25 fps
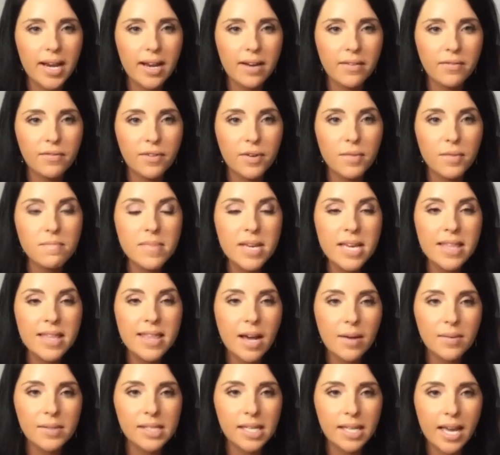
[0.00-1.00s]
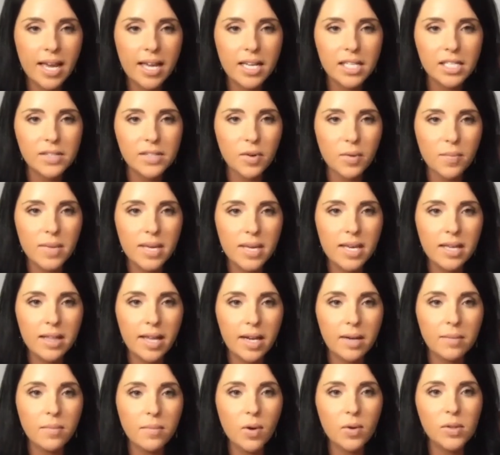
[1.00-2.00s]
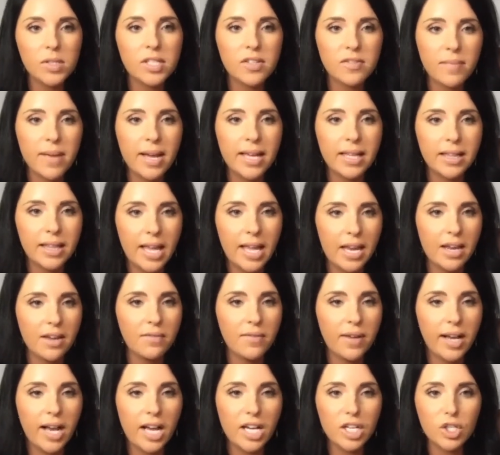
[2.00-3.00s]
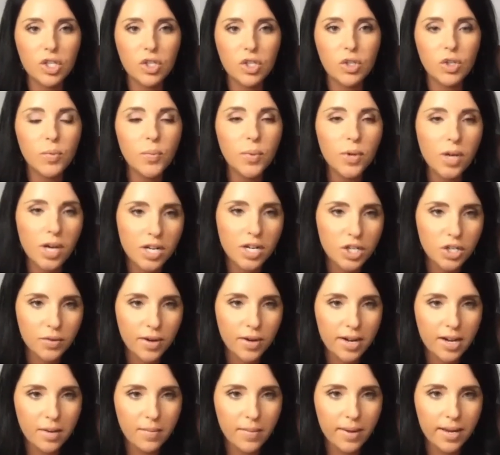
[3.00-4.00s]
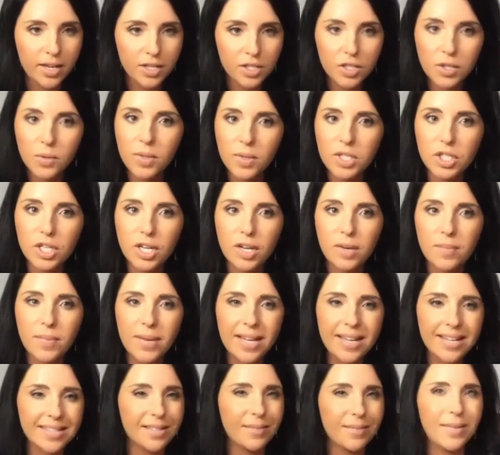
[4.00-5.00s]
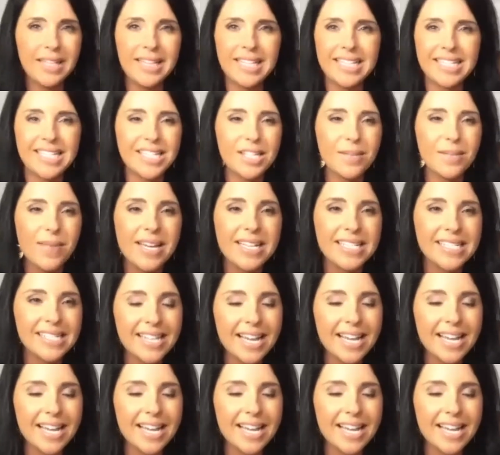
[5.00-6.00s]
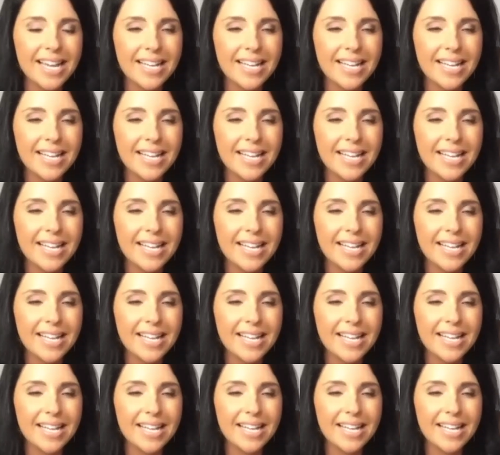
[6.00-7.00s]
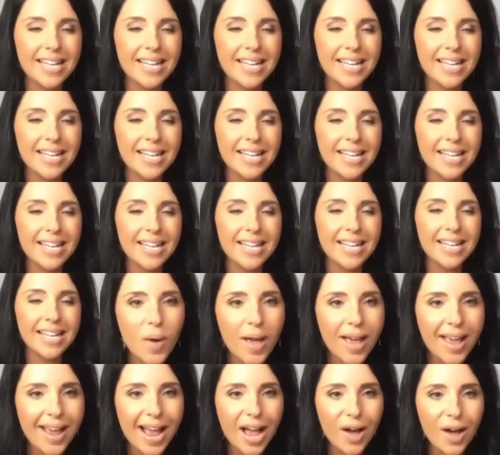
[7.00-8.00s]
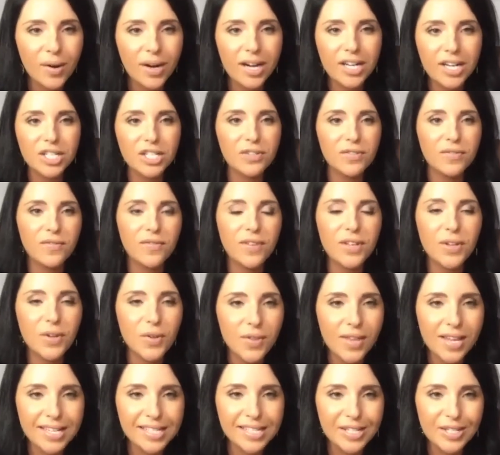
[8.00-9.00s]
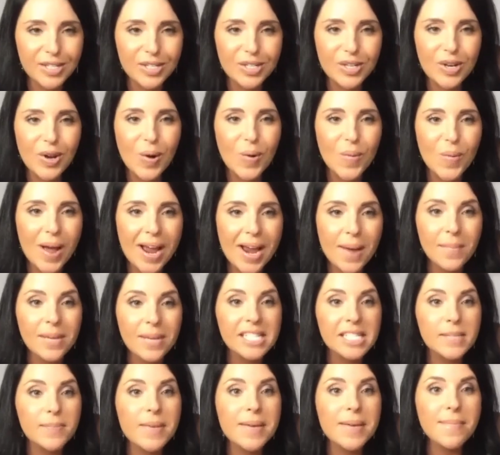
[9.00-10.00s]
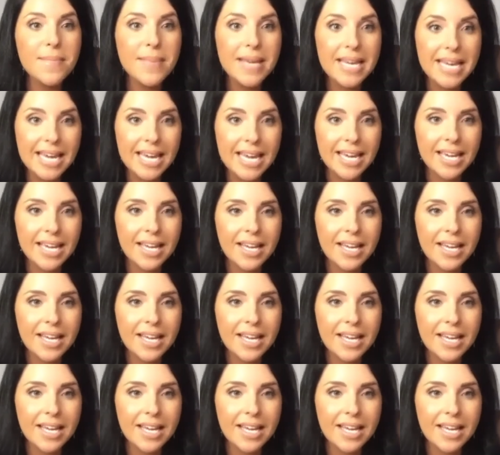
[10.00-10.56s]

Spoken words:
And for me, that was the case for me, like most of my life. Like I super underrated my intuition because I'm like, this doesn't make sense. How would I just know this? There's no way. How would I just feel this? There's no way. It must be me.